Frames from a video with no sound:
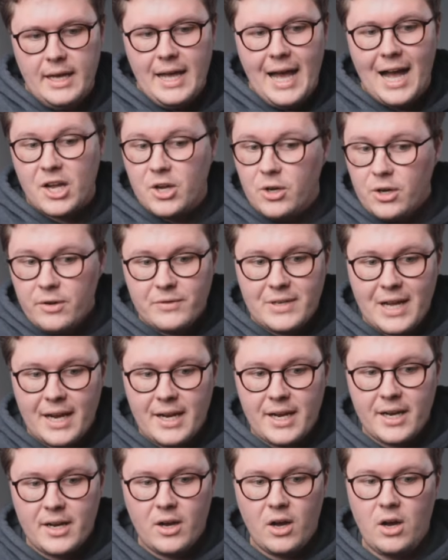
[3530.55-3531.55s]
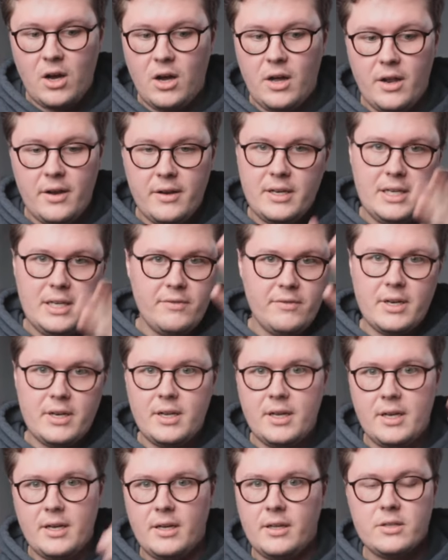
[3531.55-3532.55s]
I could have done it on even
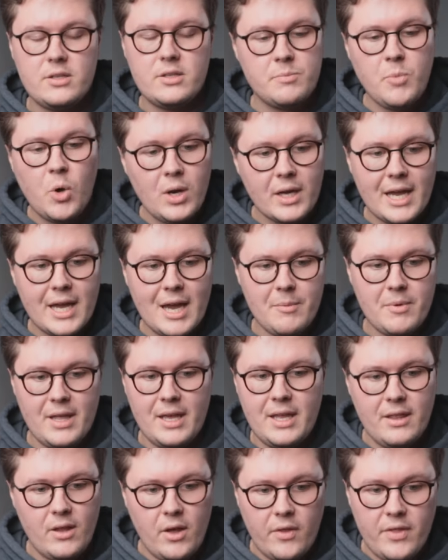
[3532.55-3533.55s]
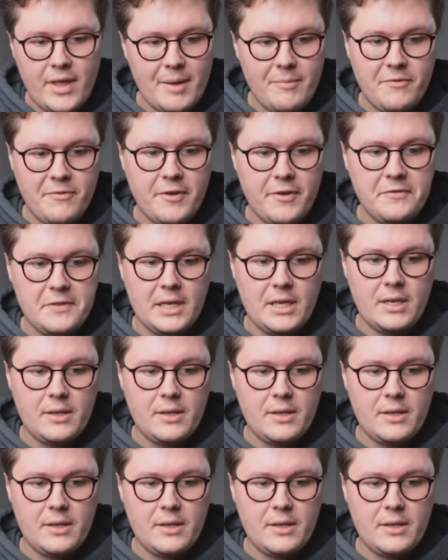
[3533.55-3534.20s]
a smaller camera, on the M50.